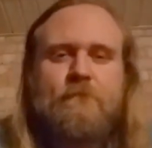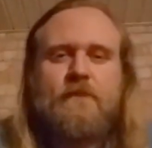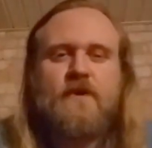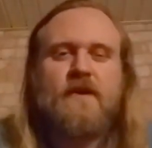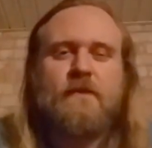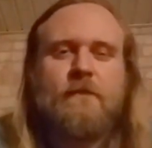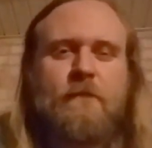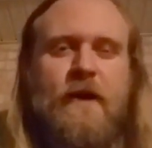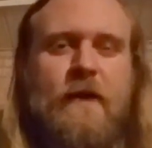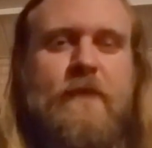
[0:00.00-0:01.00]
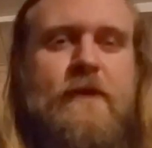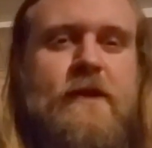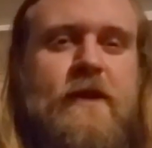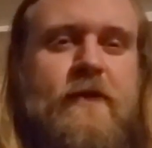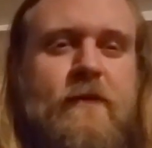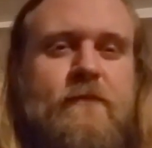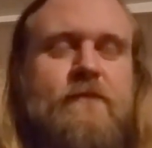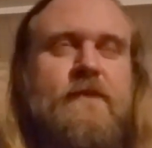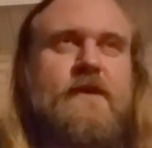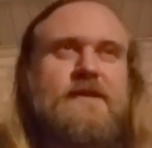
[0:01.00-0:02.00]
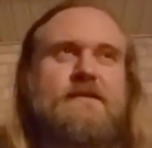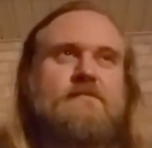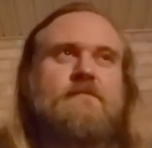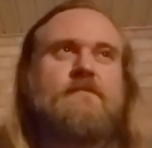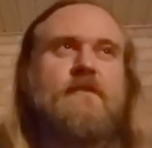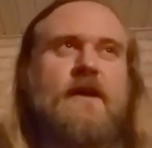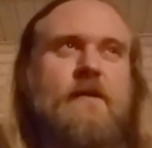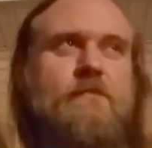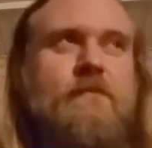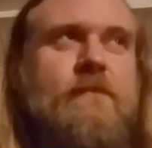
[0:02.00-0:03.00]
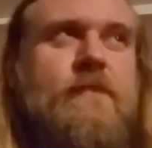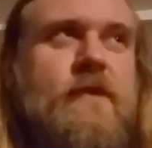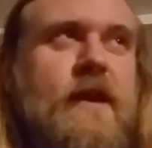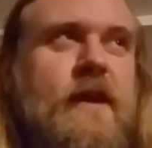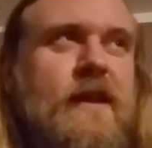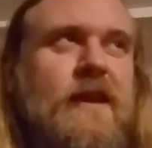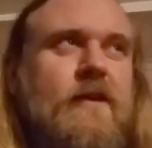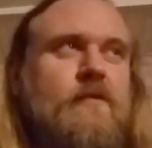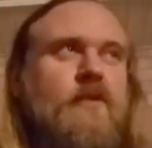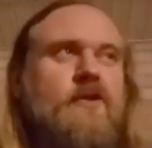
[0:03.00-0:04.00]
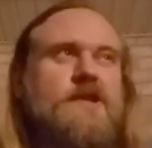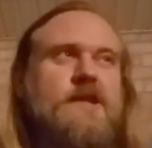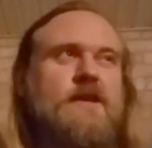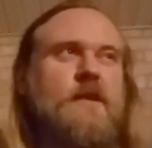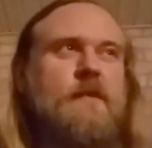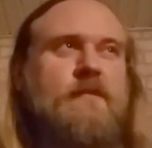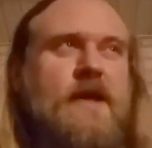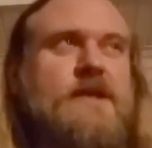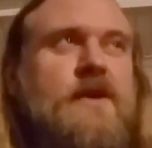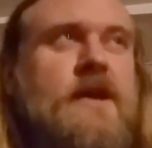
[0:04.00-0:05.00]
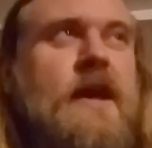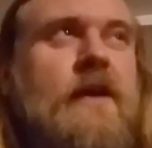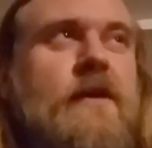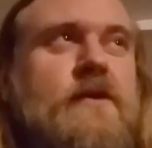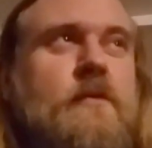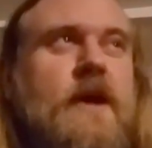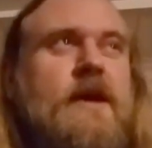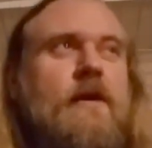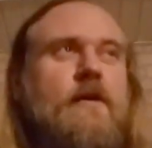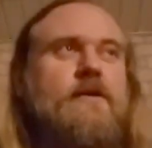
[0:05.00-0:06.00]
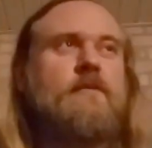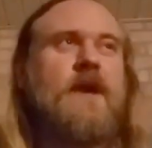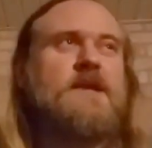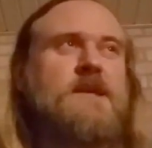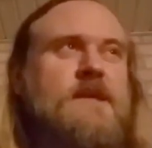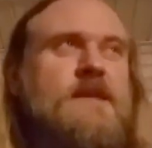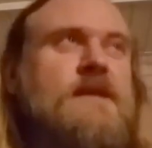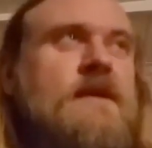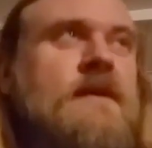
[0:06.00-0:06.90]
But my opinion on them is like any other person going to be based on a character by character basis.